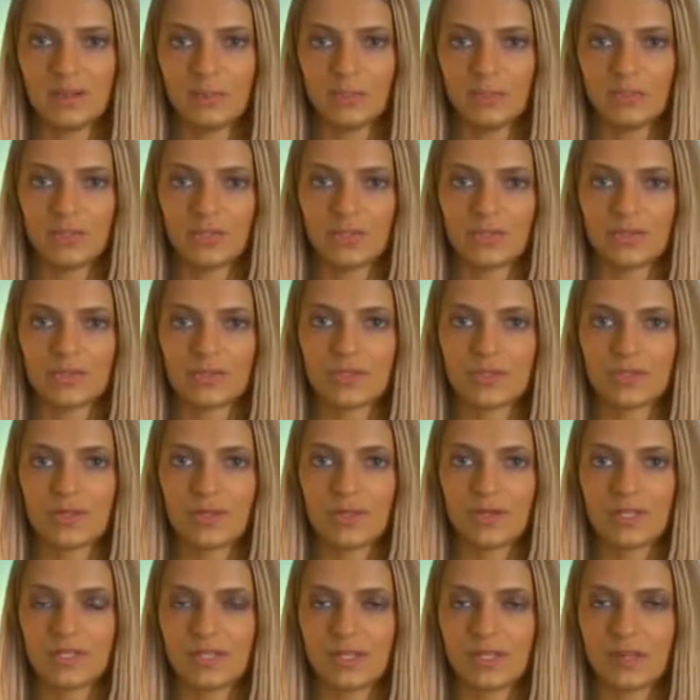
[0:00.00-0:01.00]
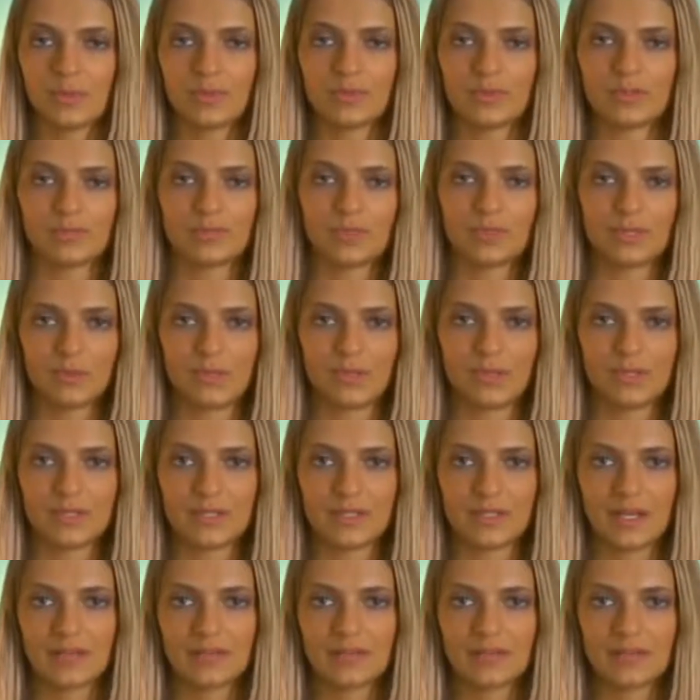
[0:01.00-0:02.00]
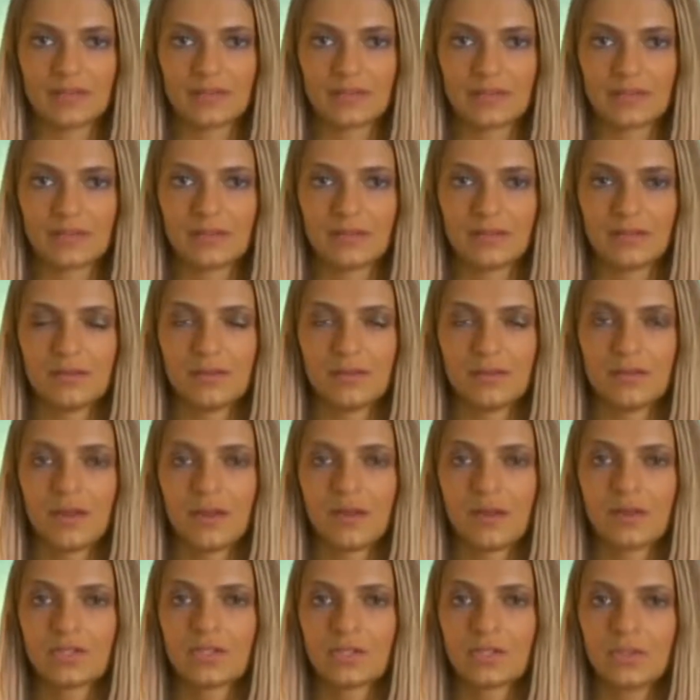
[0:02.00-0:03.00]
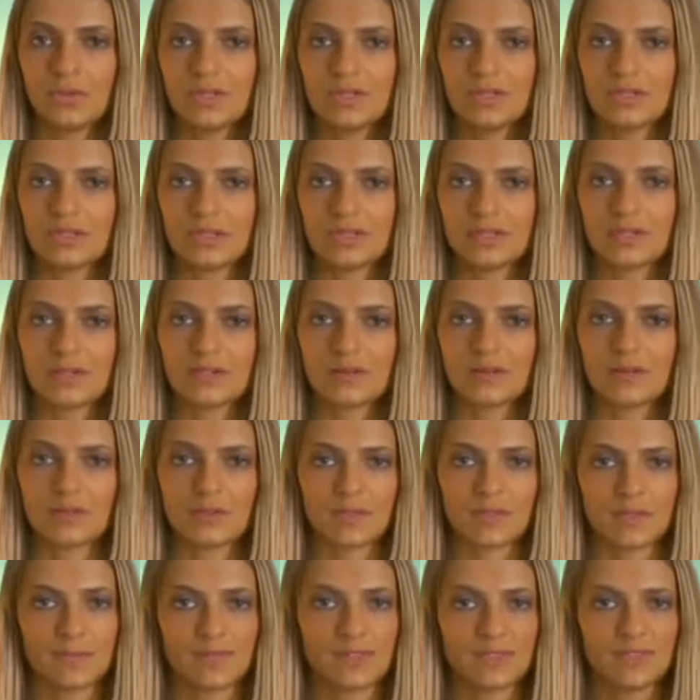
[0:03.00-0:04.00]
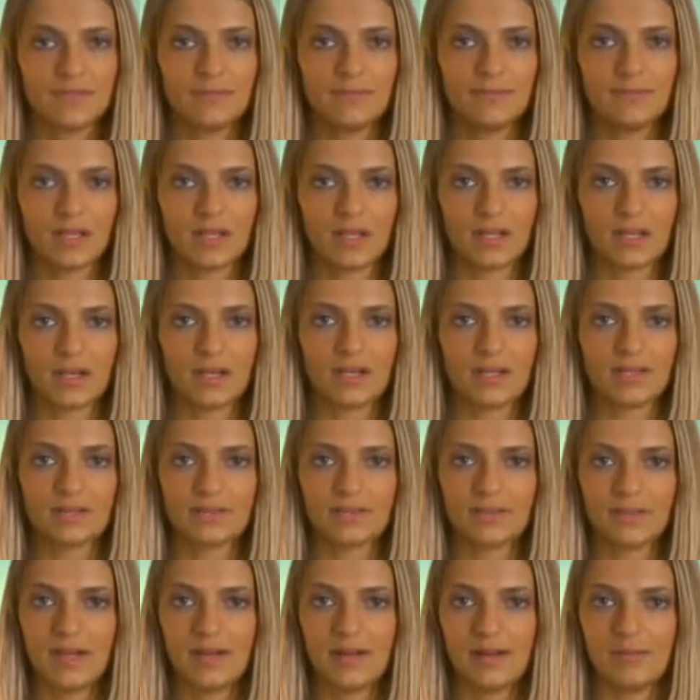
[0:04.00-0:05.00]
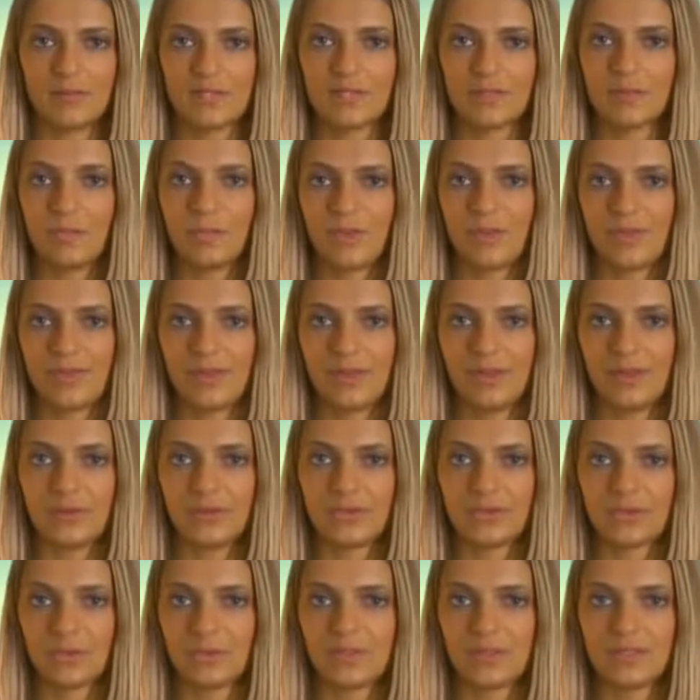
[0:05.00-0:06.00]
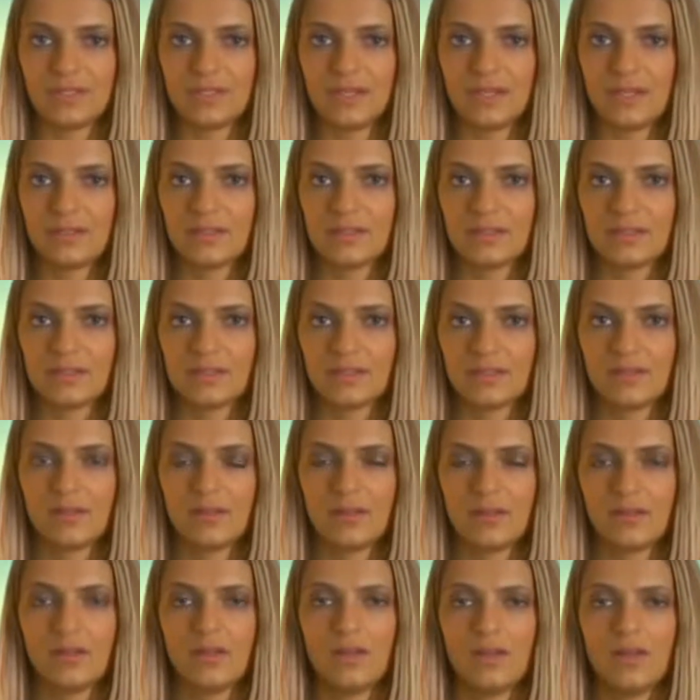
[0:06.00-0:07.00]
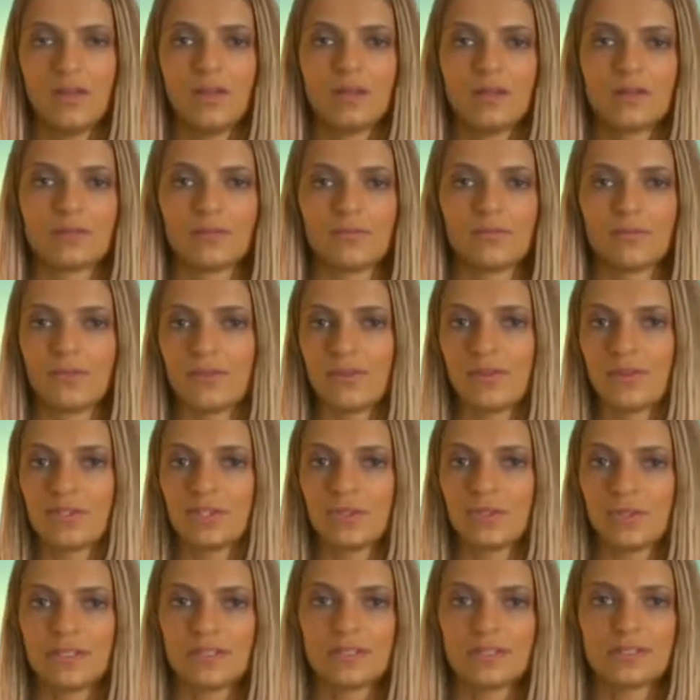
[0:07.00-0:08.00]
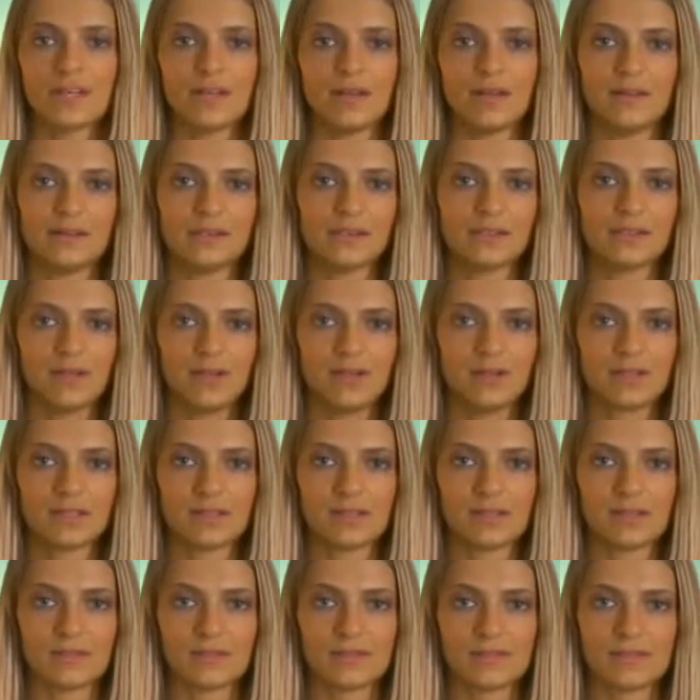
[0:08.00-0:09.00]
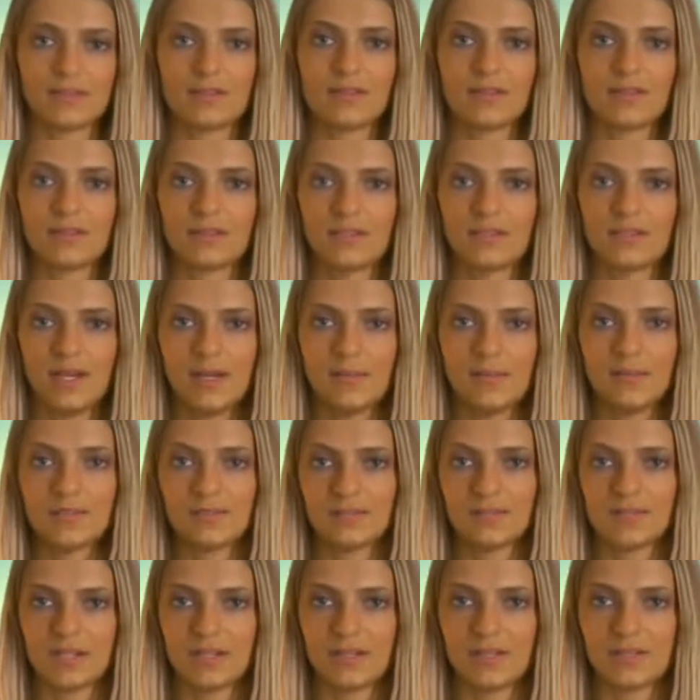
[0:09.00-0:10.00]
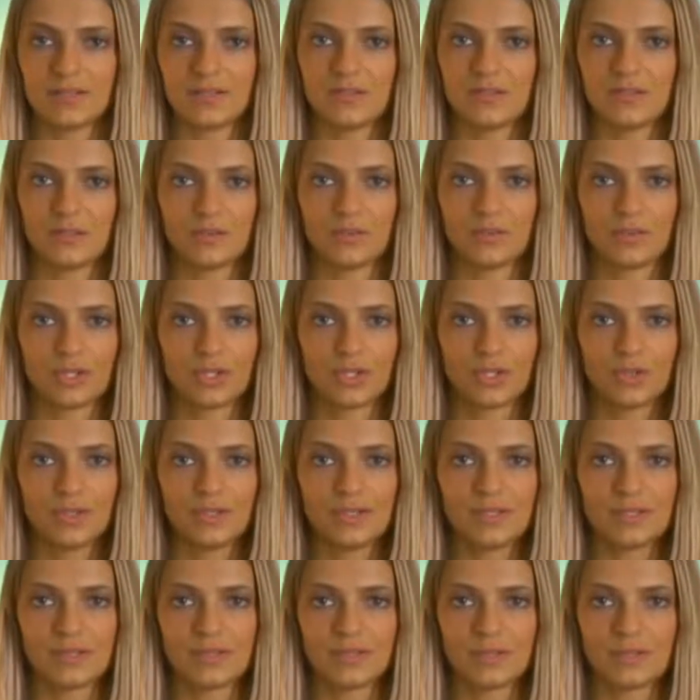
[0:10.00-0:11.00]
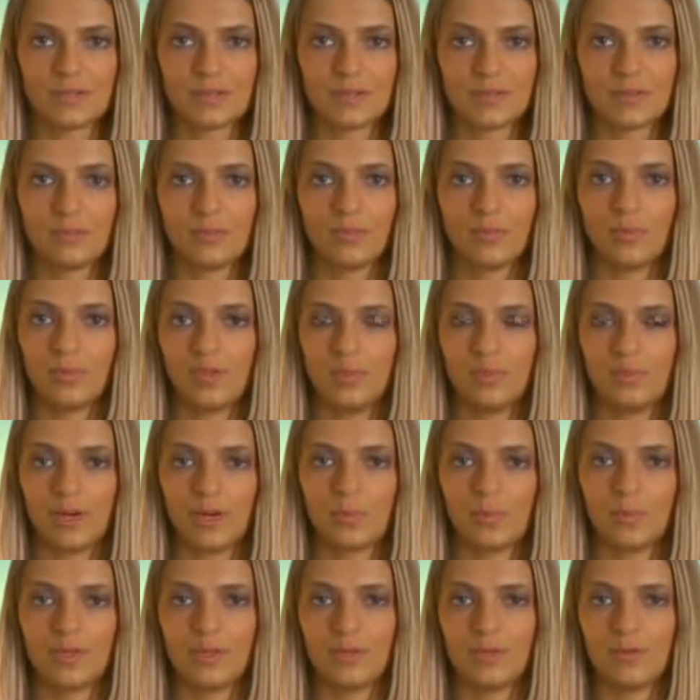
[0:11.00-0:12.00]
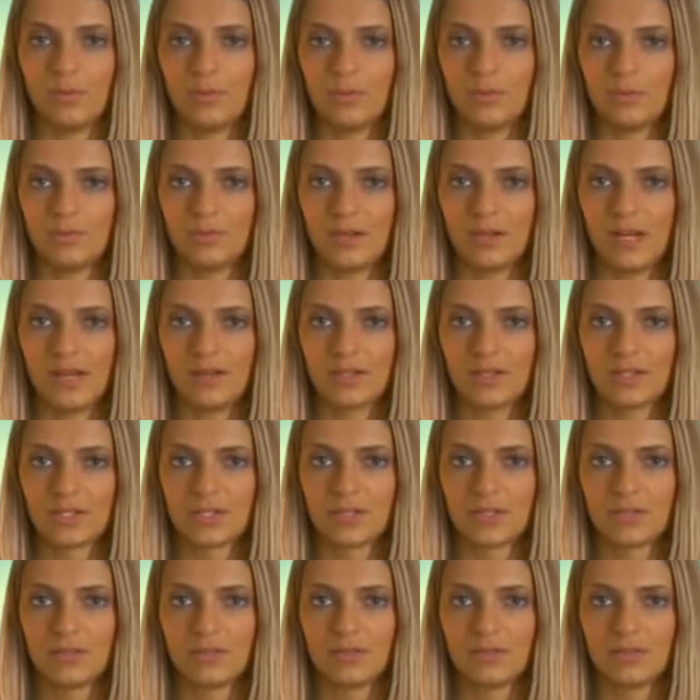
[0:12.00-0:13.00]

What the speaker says: temperatures are examples of choice sets. Choices are the specific kinds of items within choice sets. So for the choice set sauces, the types of sauces or choices would be barbecue or ranch.